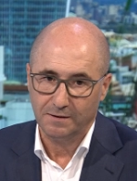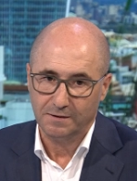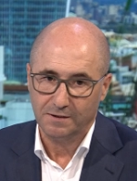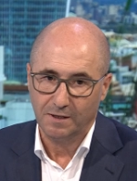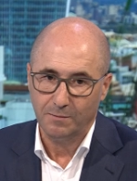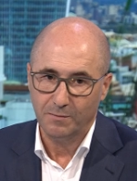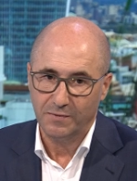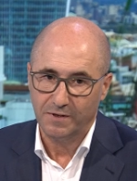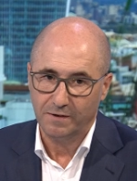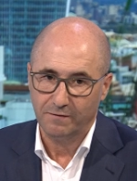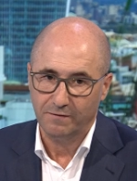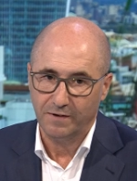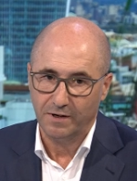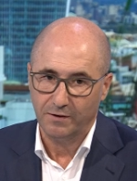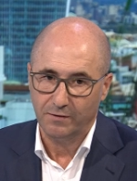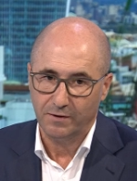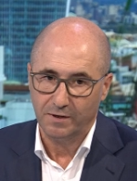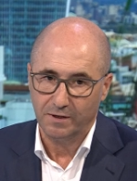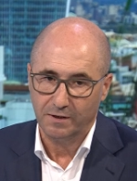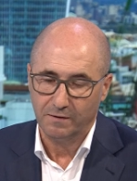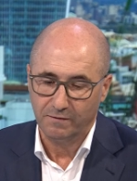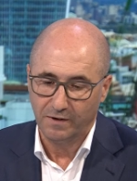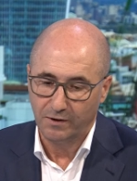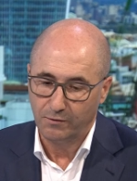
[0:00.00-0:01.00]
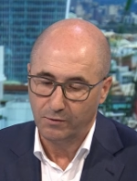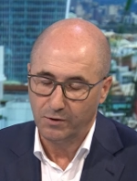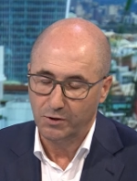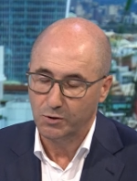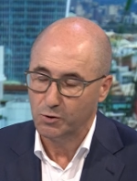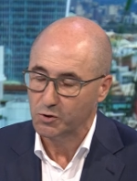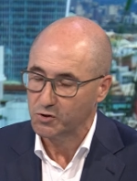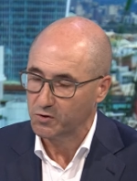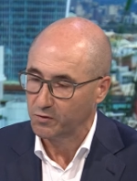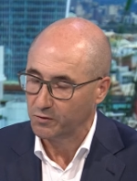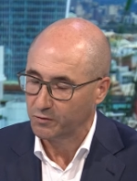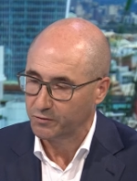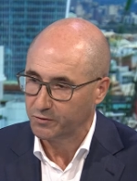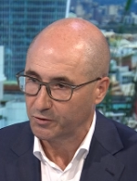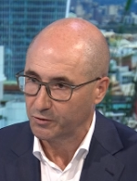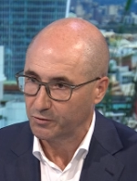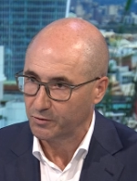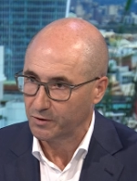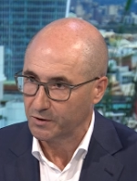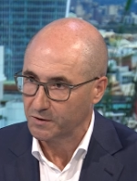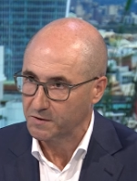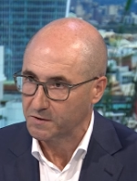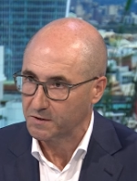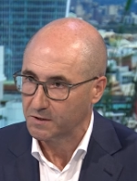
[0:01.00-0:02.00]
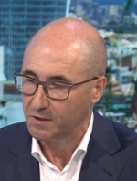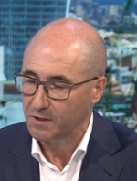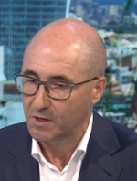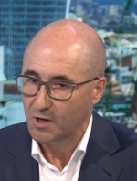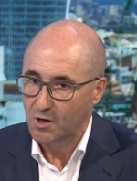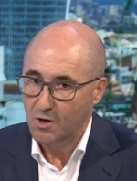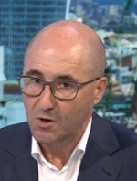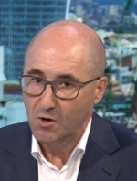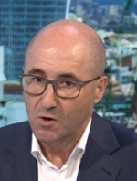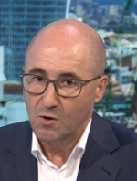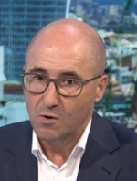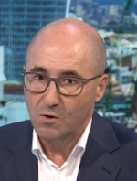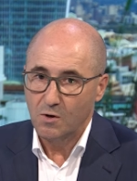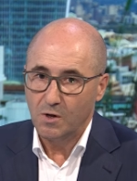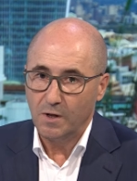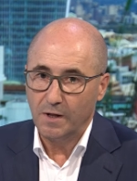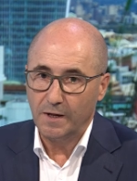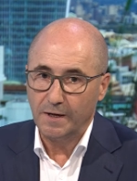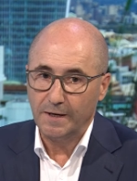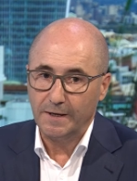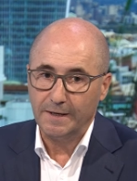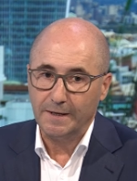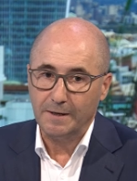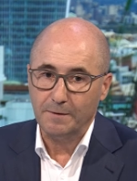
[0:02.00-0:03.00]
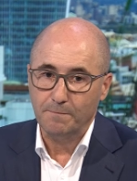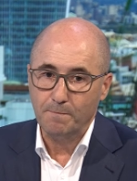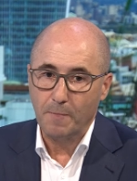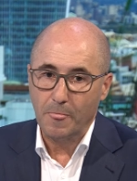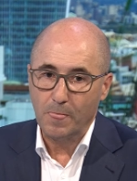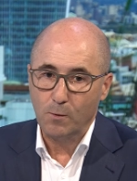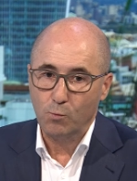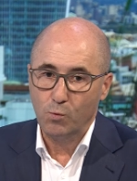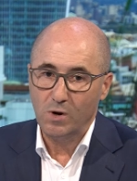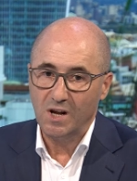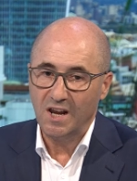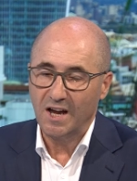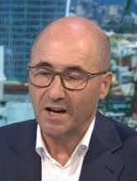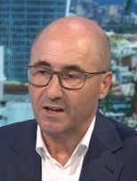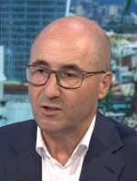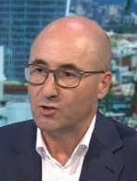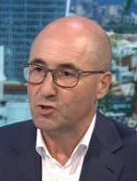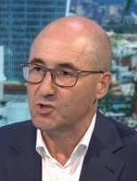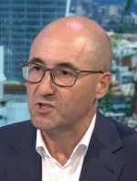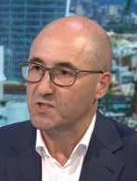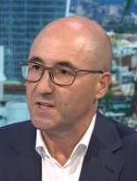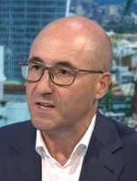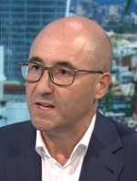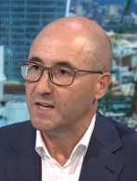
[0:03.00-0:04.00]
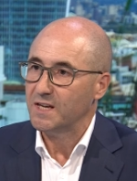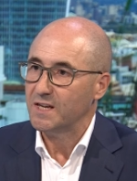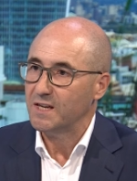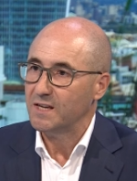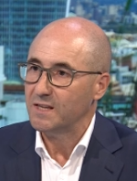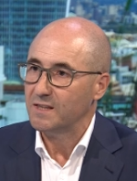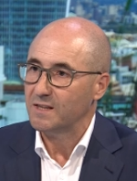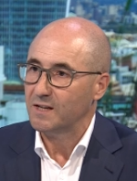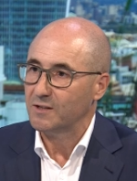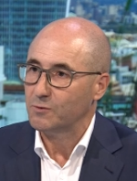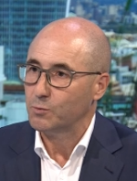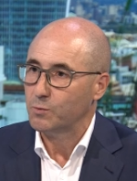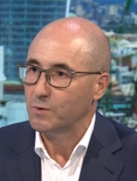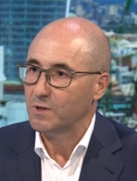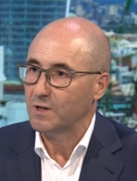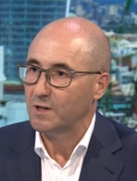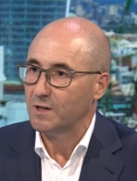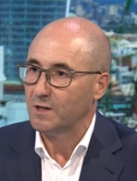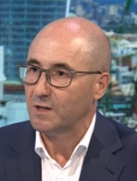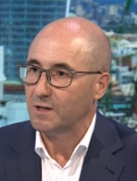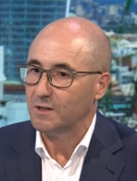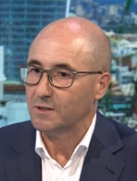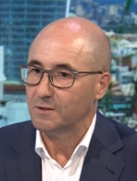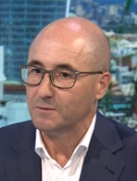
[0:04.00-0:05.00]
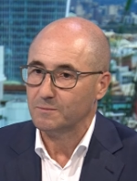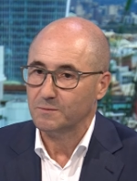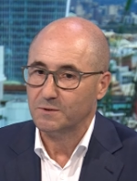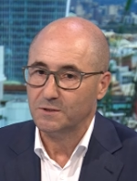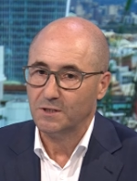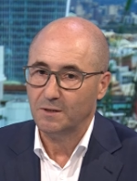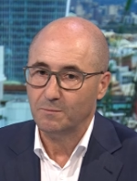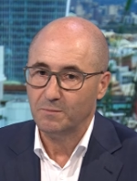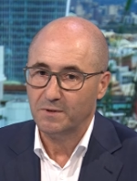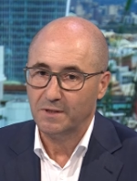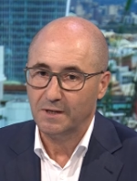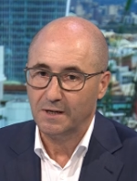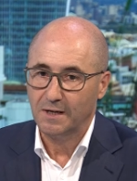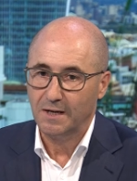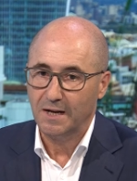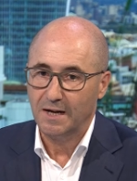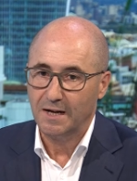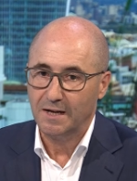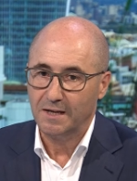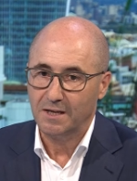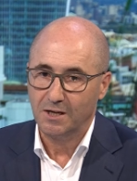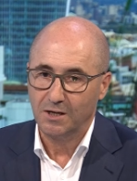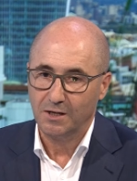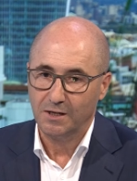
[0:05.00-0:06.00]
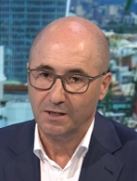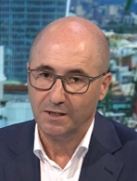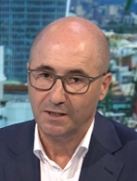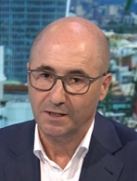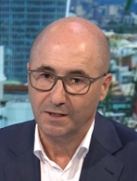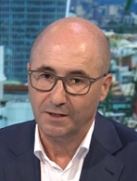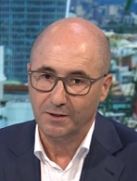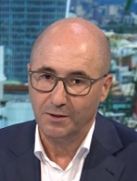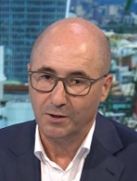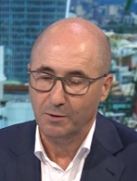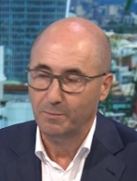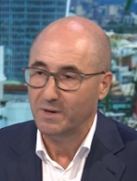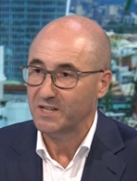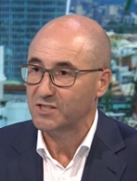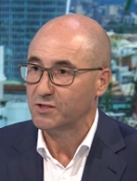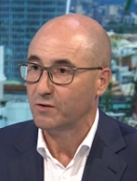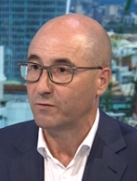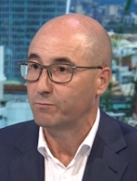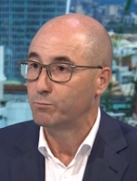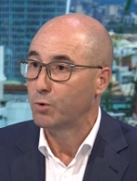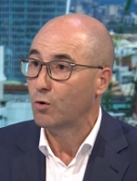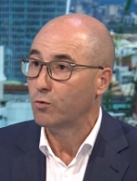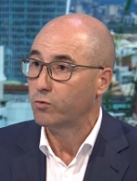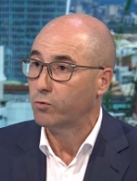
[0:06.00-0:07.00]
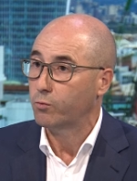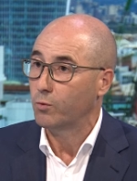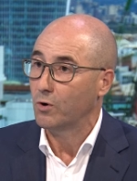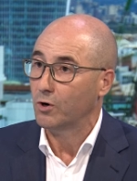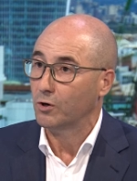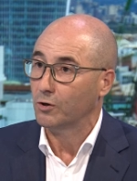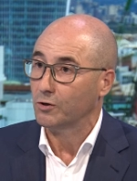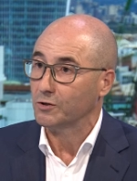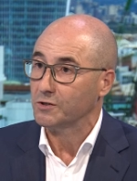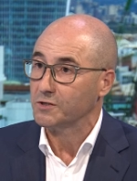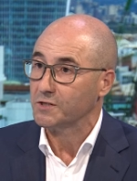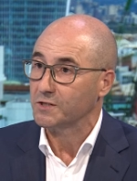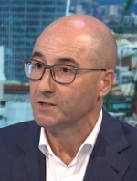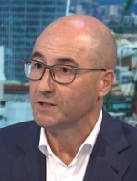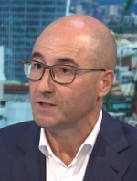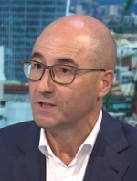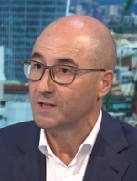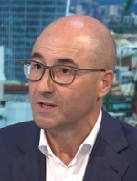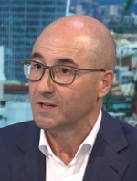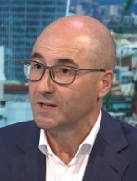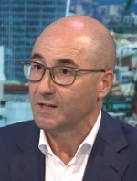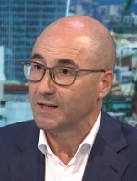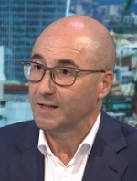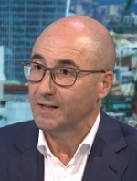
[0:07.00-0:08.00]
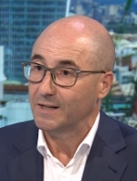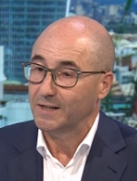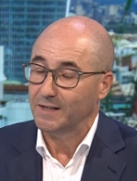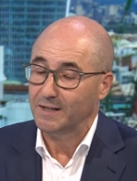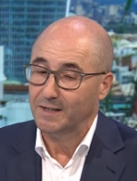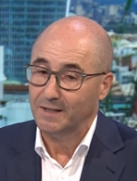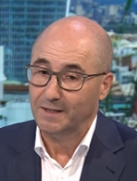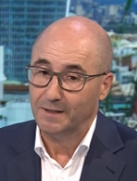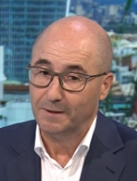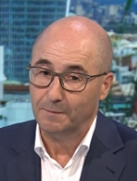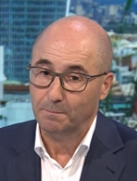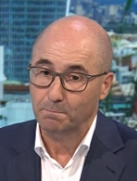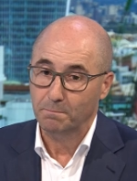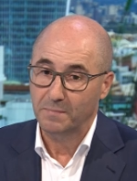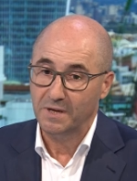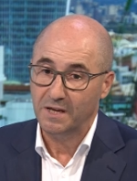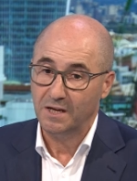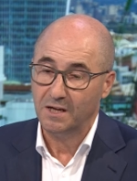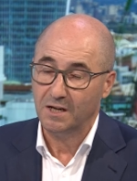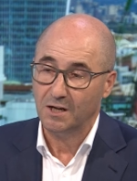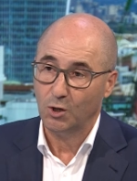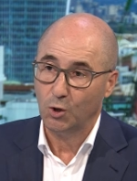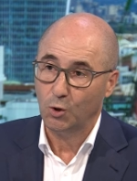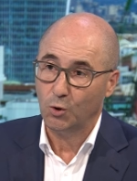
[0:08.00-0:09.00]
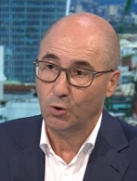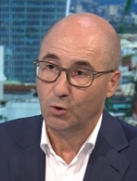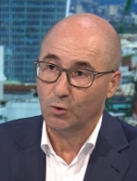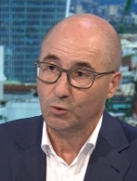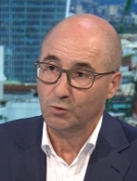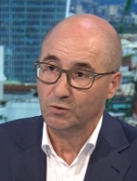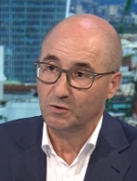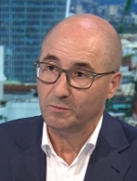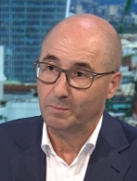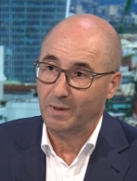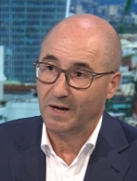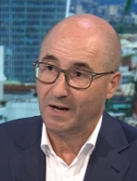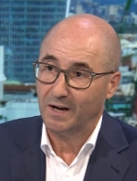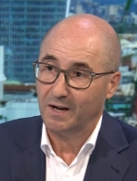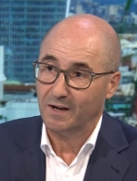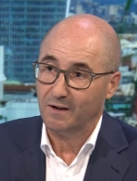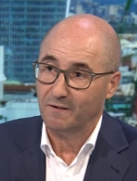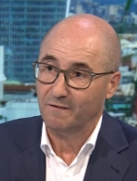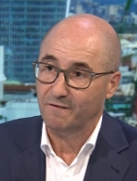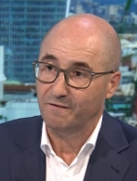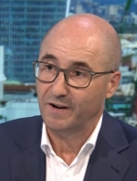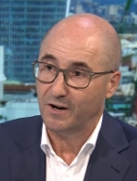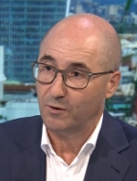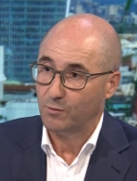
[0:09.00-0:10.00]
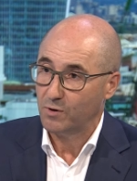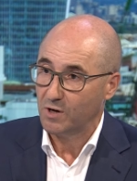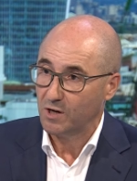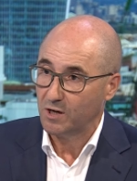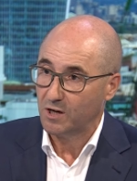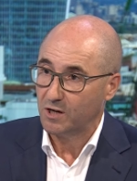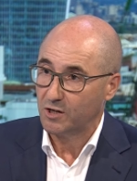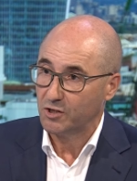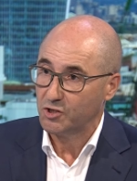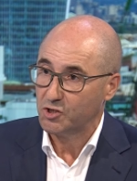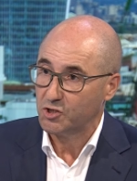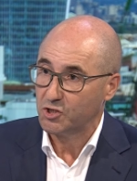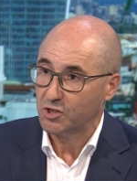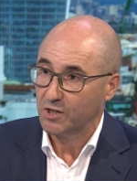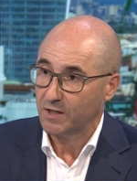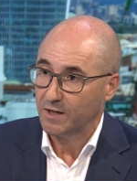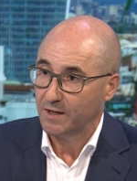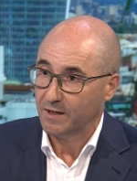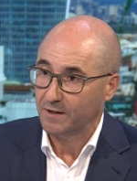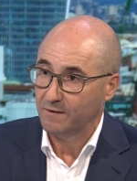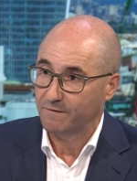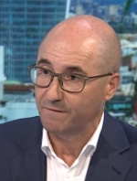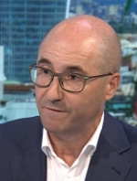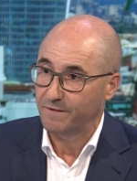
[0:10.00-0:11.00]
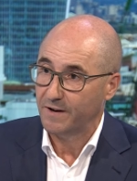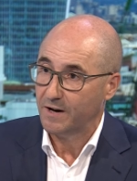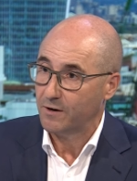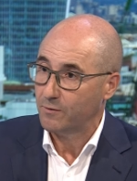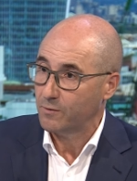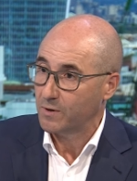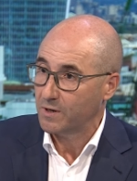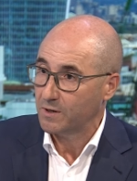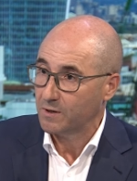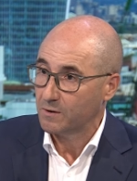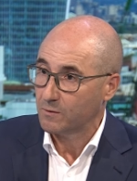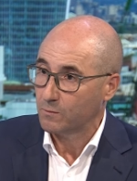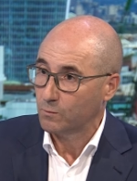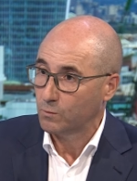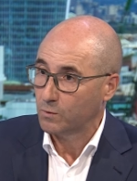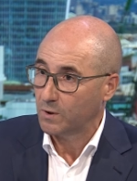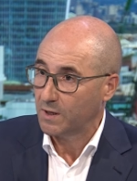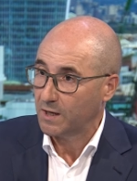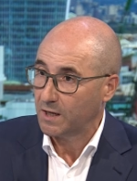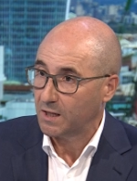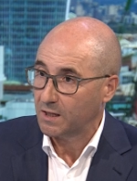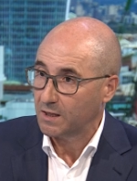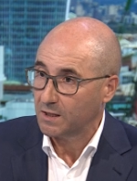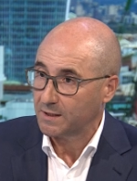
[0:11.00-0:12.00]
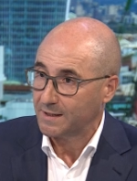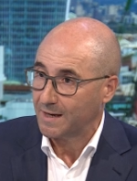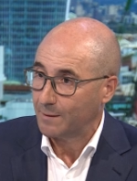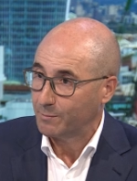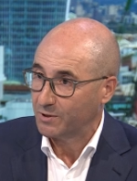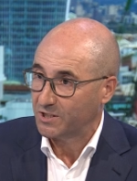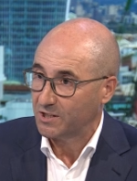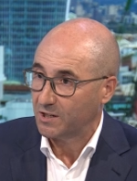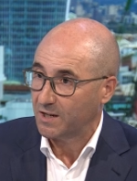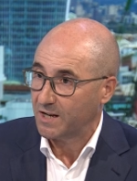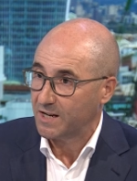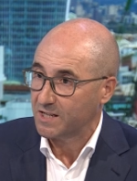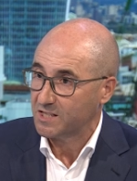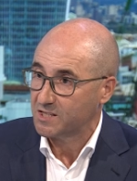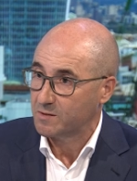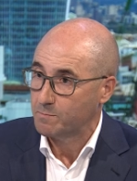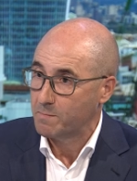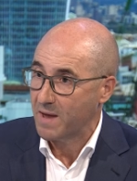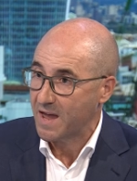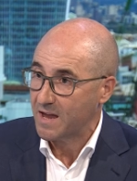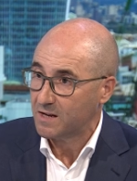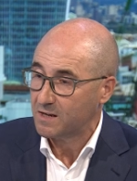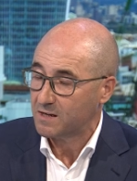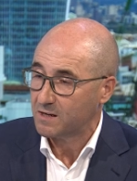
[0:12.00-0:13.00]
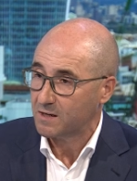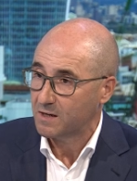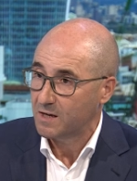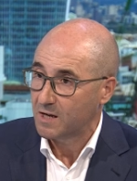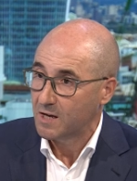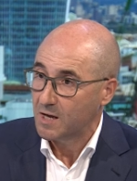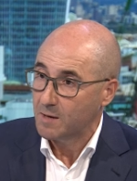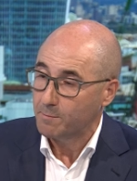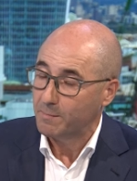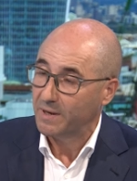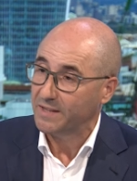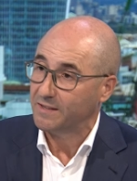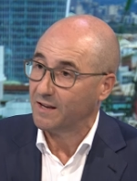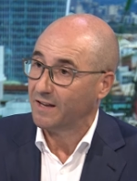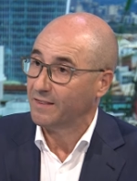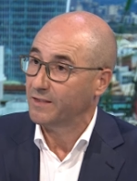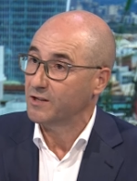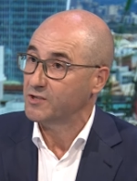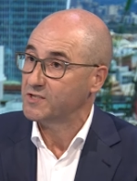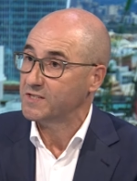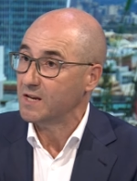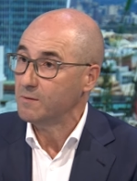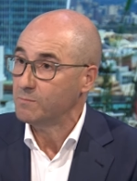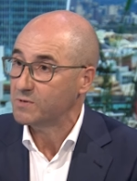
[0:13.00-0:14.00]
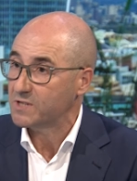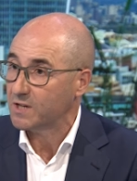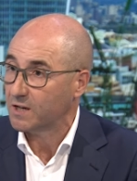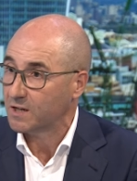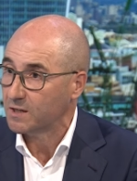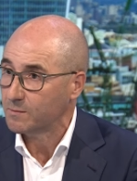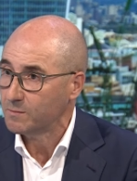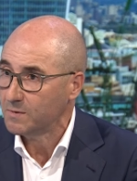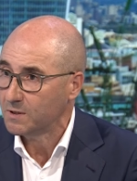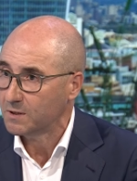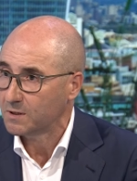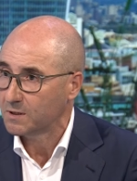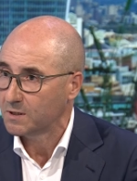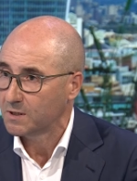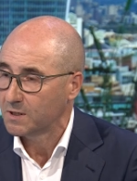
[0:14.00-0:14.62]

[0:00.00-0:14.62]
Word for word: something very, very useful for us. Um, we like to say that we are something like uh, the best of both worlds. Uh, being owned by a very large and very well capitalized bank, but at the same time,